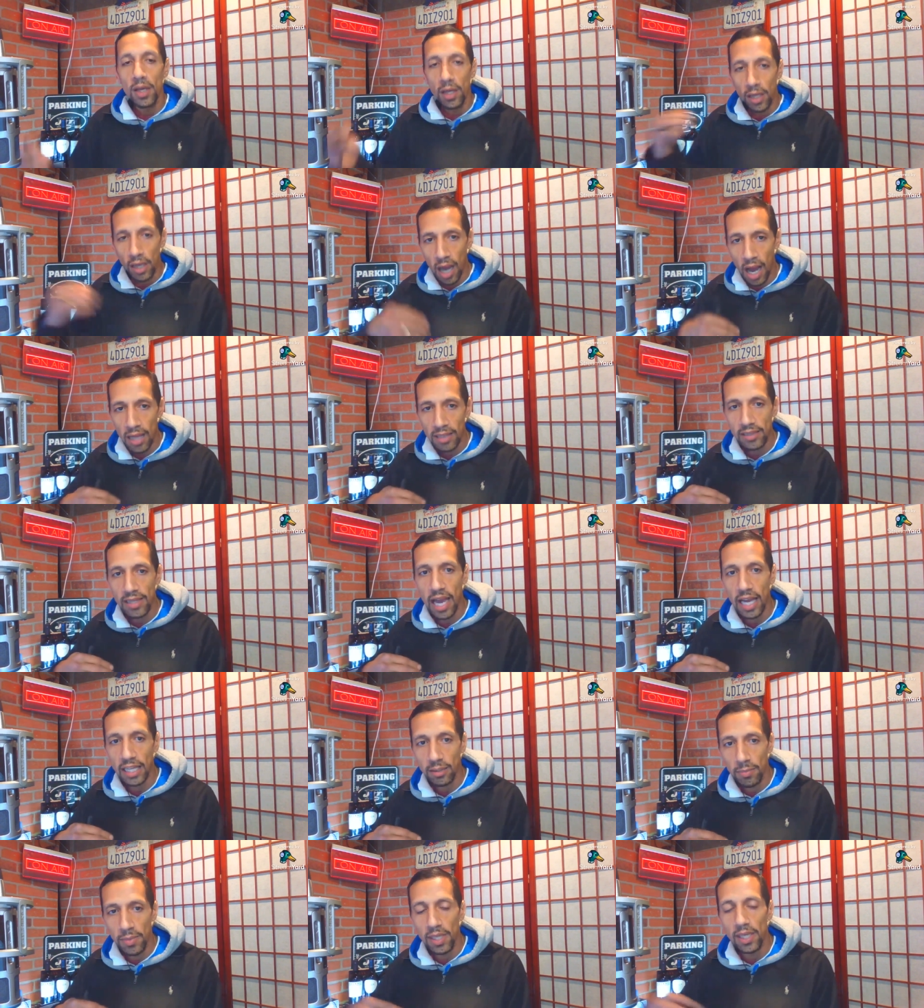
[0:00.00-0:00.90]

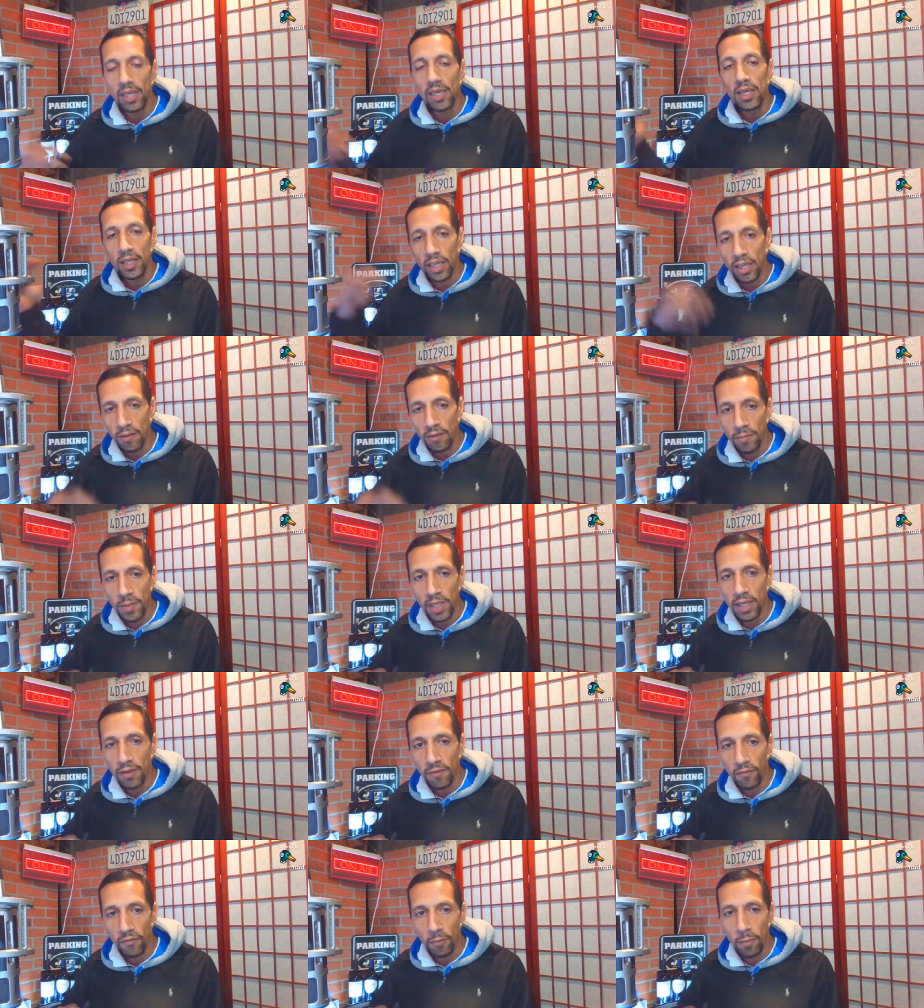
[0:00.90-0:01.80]
contact me, give me the
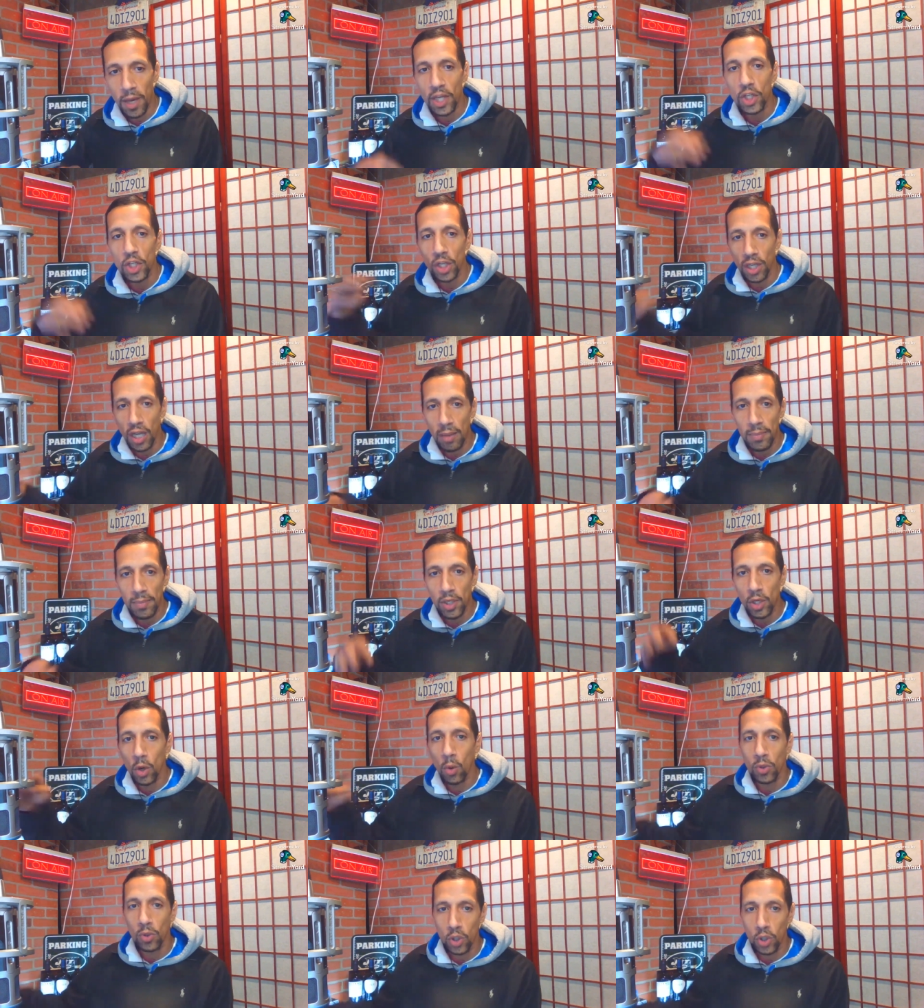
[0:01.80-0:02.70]
information, let me
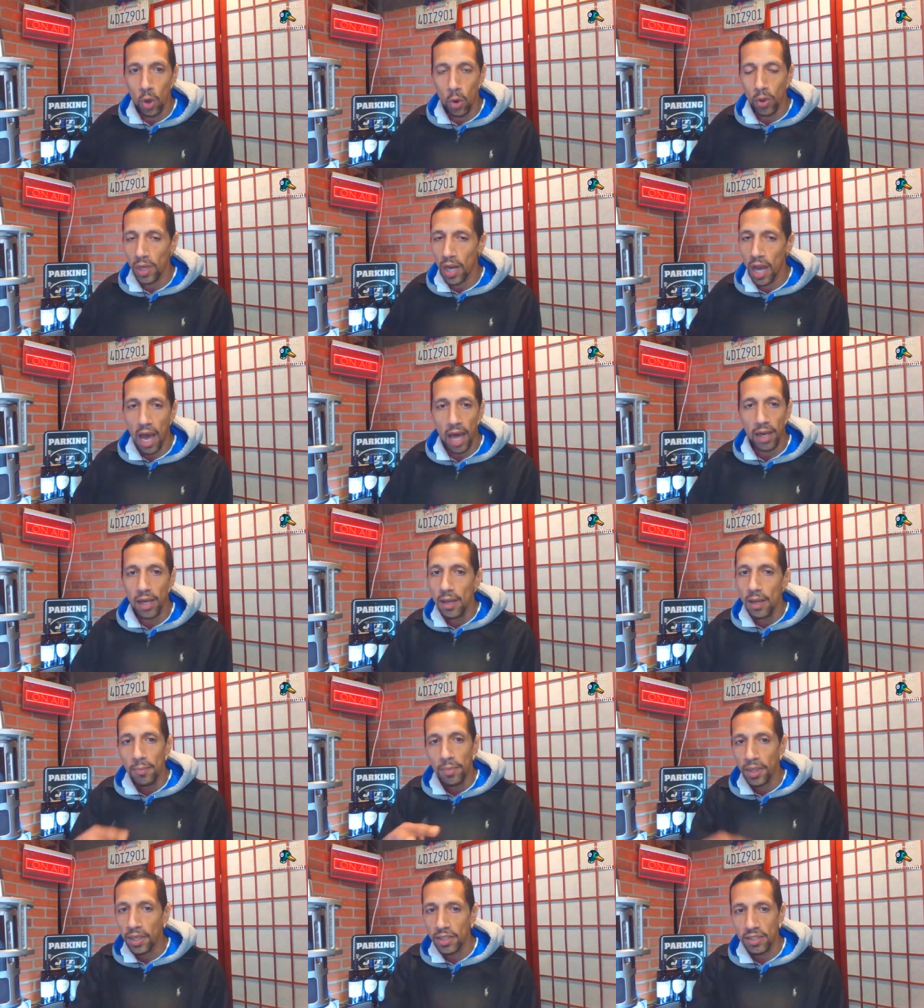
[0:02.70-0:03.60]
know what's going on
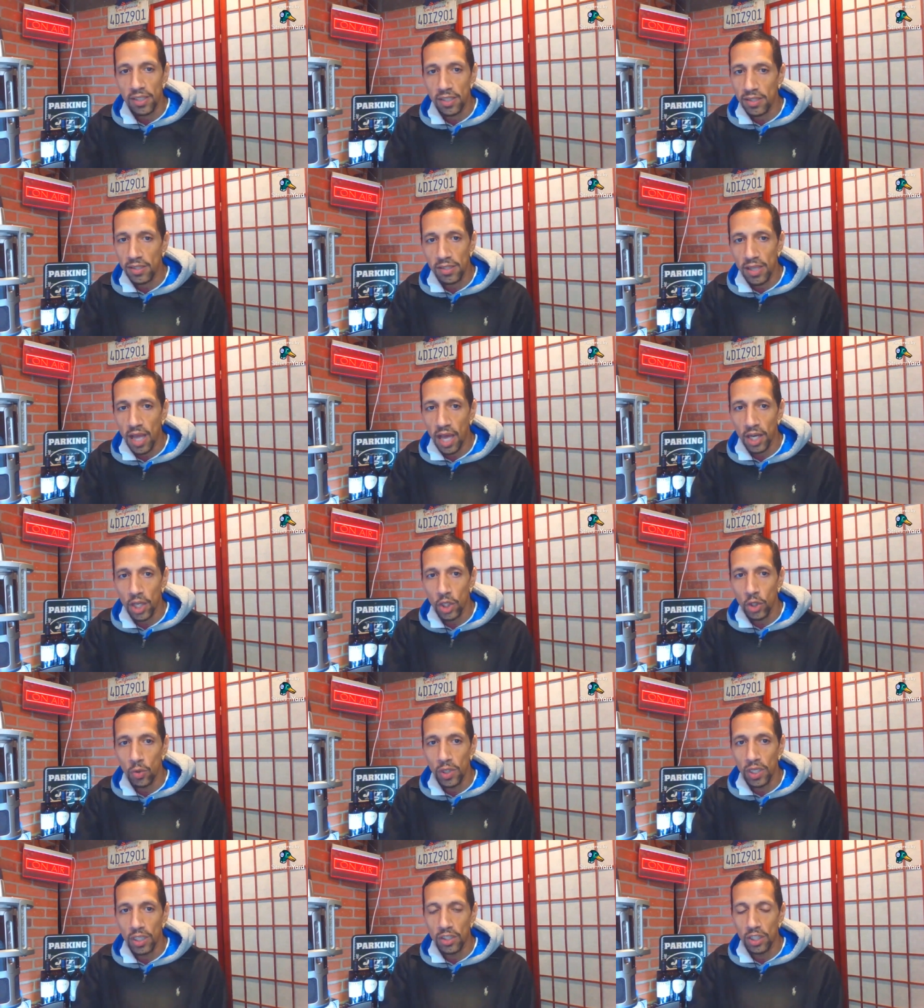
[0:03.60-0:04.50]
because this is not a
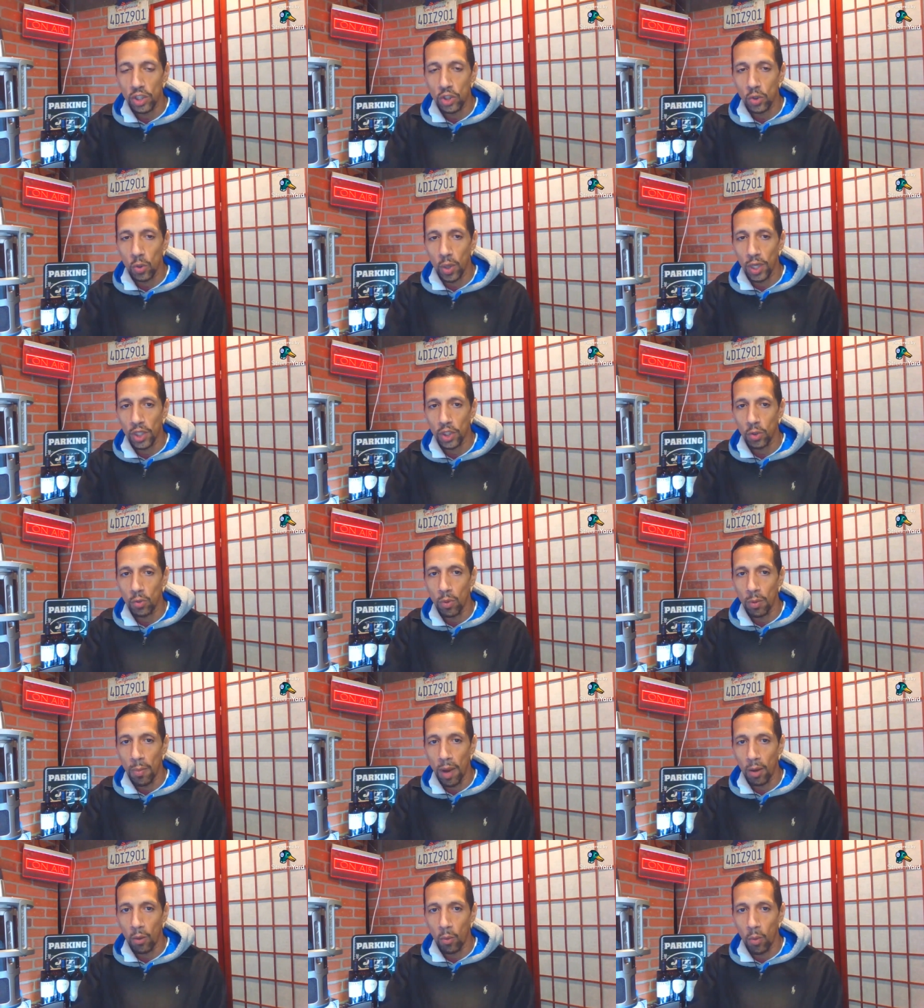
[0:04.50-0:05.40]
unique situation with
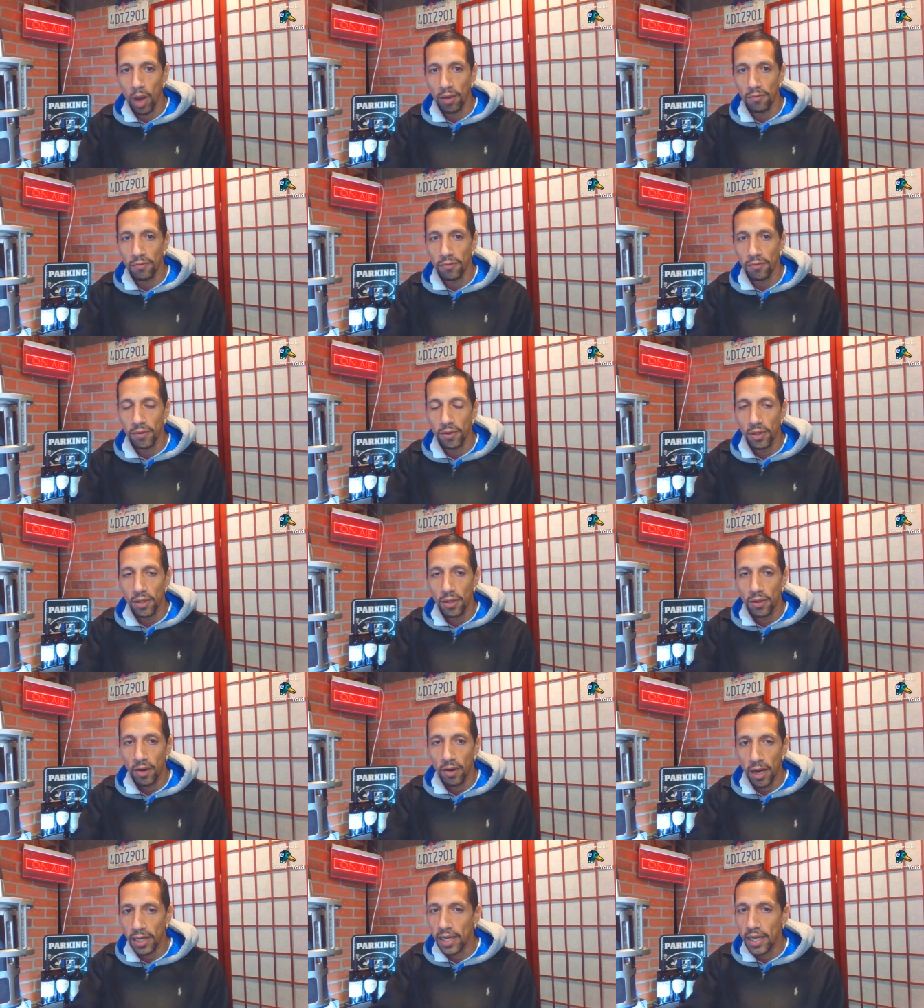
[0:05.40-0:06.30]
my wife,
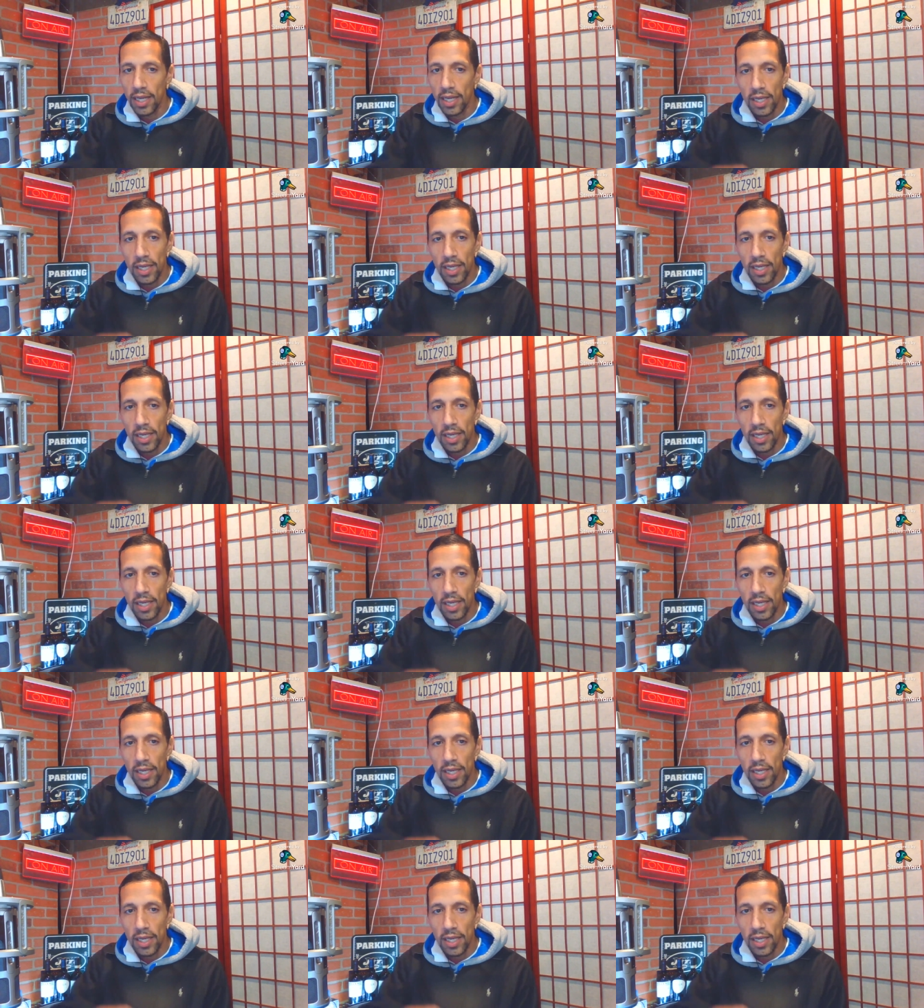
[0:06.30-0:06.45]
right?